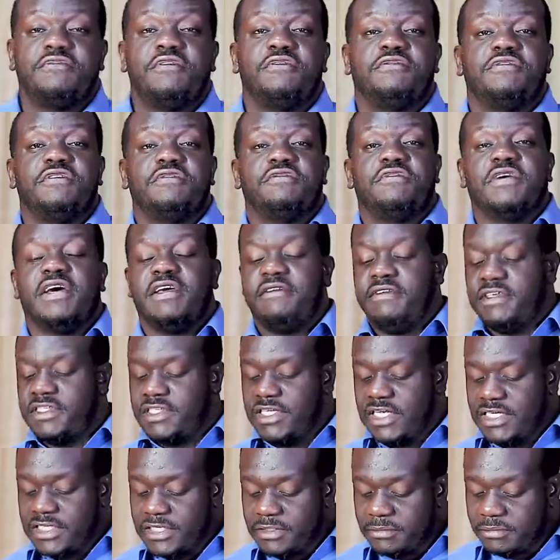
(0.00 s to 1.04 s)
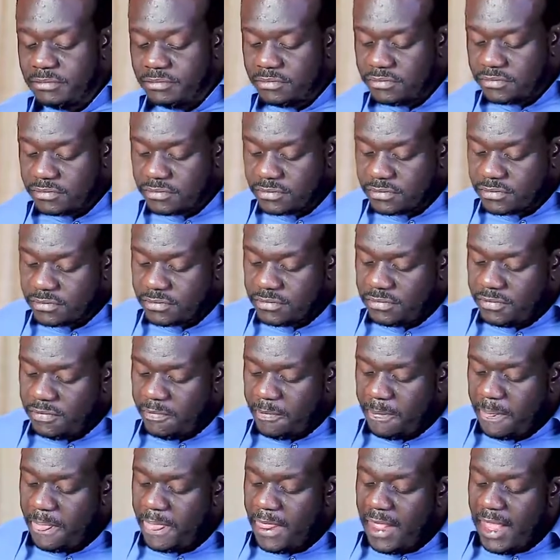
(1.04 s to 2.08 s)
55, he says,
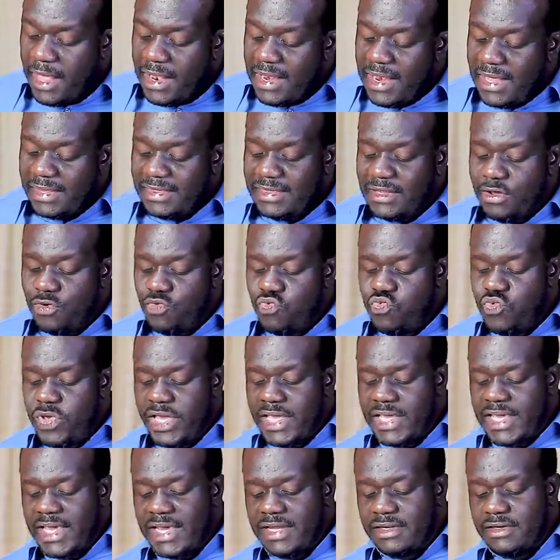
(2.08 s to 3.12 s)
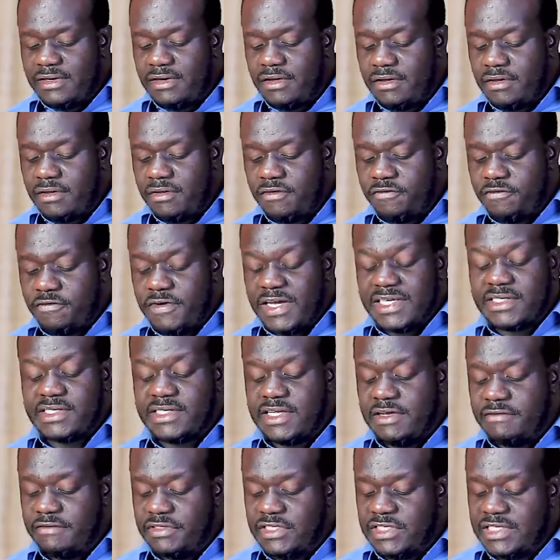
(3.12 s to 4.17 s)
Let the wicked, verse
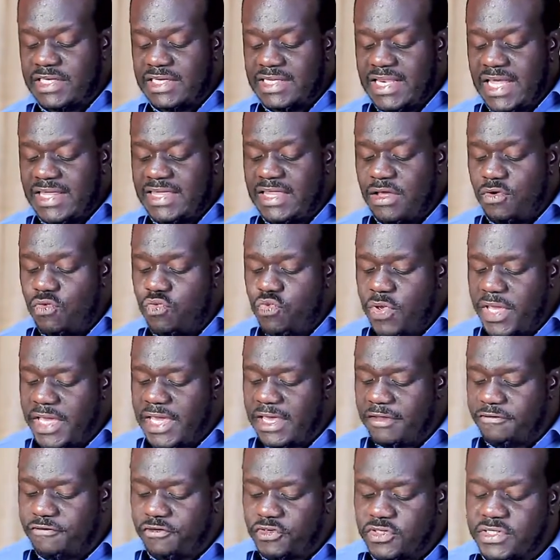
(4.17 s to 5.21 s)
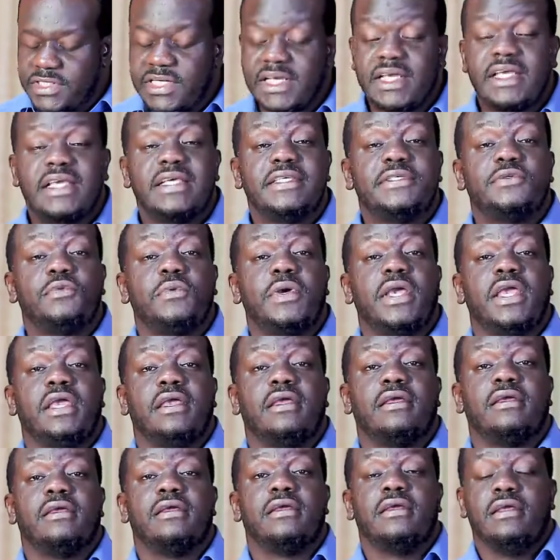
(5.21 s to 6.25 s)
7, he says, Let the wicked forsake his
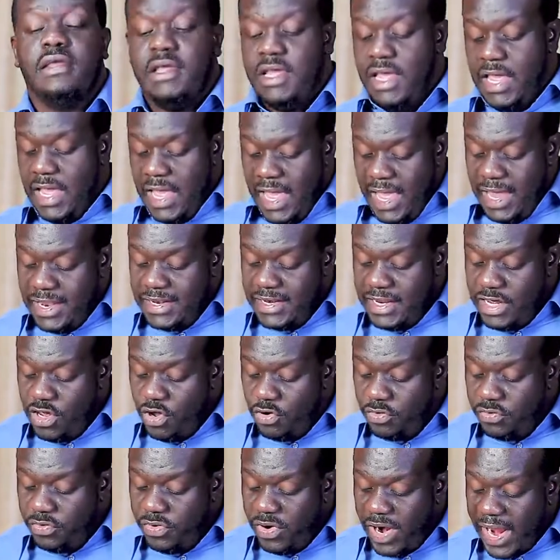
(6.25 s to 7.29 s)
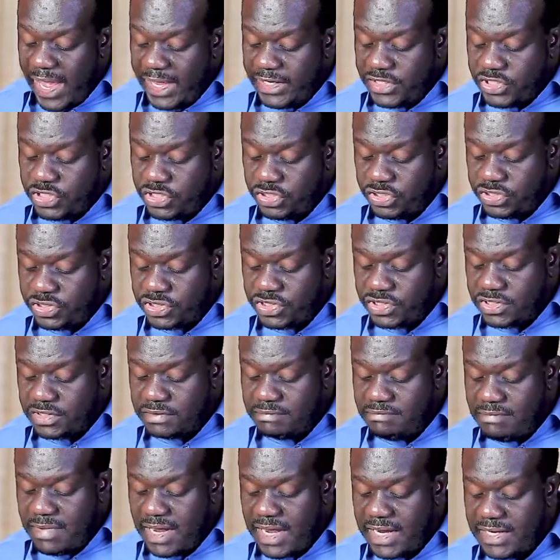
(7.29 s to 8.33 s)
way, and the
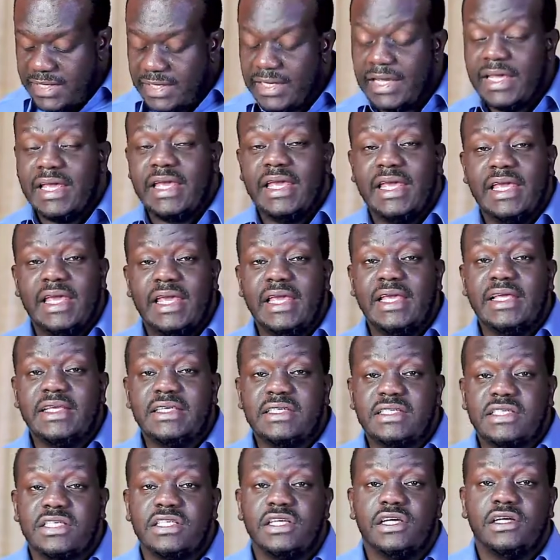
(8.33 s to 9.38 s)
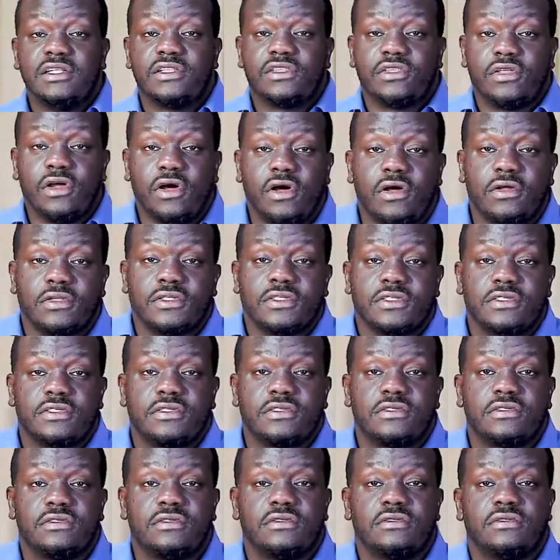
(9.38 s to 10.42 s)
unrighteous man his
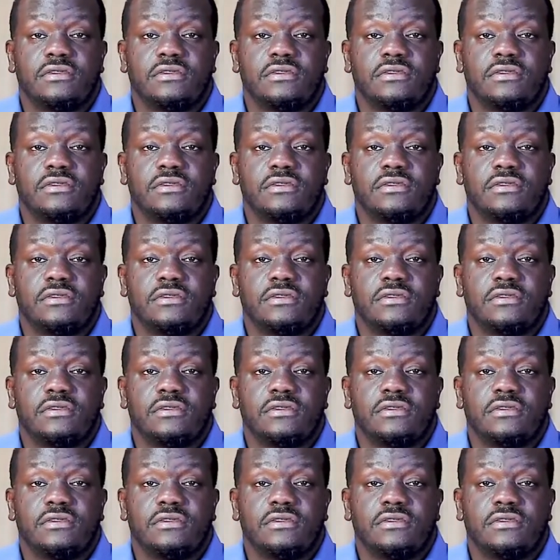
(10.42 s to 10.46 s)
thoughts.